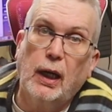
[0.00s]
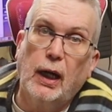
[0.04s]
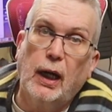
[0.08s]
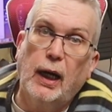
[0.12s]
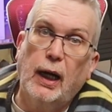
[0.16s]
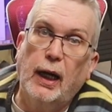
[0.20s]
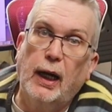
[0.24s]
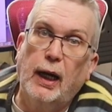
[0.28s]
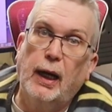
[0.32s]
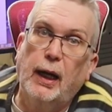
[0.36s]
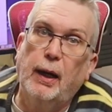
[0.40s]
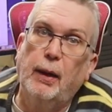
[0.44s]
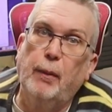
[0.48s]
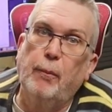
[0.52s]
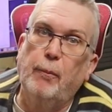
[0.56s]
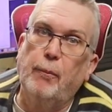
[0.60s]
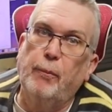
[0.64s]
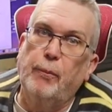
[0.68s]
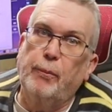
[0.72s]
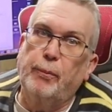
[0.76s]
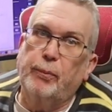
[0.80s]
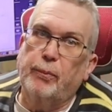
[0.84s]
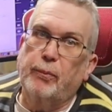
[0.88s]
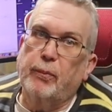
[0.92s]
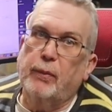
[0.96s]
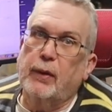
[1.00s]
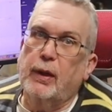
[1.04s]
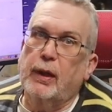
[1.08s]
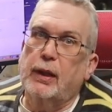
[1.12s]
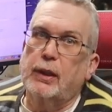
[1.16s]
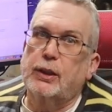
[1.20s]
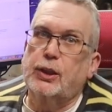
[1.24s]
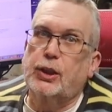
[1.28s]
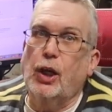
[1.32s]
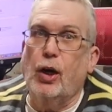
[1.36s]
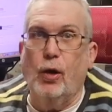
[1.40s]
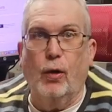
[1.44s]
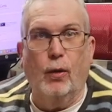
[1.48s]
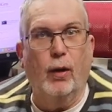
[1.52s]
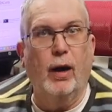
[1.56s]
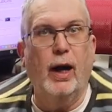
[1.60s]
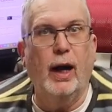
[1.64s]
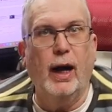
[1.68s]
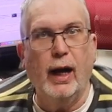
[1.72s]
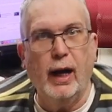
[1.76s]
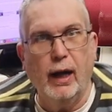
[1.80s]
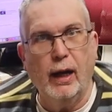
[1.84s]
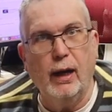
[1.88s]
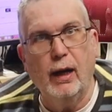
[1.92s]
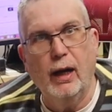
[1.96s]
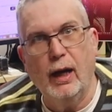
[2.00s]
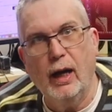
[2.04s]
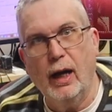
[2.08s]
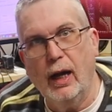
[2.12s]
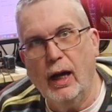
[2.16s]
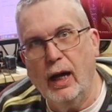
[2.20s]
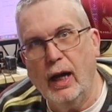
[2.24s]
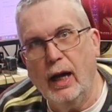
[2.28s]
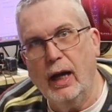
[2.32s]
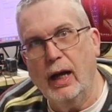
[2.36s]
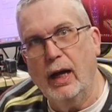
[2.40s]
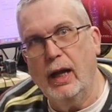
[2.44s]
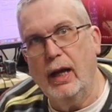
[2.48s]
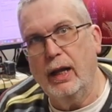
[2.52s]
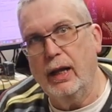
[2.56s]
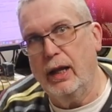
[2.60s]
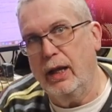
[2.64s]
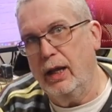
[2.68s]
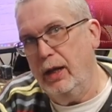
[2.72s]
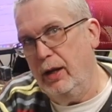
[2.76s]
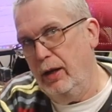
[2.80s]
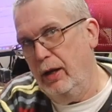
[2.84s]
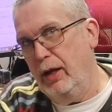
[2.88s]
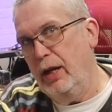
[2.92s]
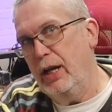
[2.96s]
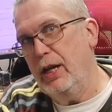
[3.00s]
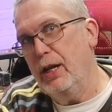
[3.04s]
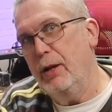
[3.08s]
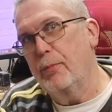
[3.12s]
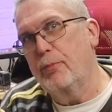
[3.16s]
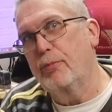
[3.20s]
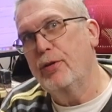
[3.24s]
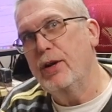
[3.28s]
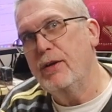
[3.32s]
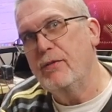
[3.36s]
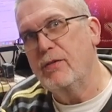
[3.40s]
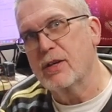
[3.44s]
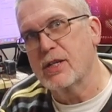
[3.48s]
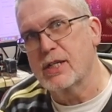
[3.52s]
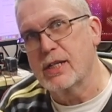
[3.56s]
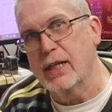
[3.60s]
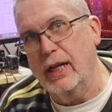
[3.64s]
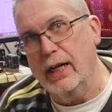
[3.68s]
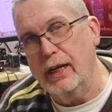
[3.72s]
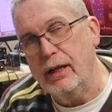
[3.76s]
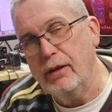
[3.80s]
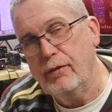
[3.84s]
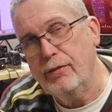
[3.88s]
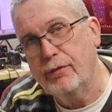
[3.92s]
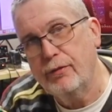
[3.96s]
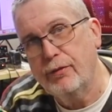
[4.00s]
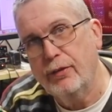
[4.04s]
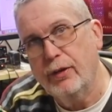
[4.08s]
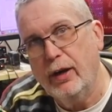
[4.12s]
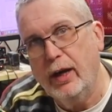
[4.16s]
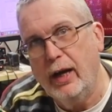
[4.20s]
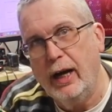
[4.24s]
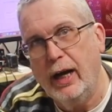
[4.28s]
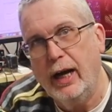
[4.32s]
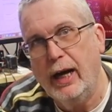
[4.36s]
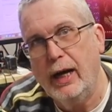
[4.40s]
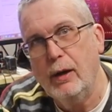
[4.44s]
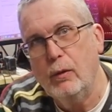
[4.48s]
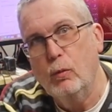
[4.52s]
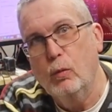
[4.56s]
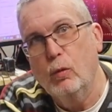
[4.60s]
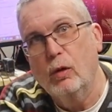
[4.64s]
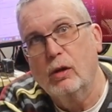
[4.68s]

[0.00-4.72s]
So, you know, in a previous life, I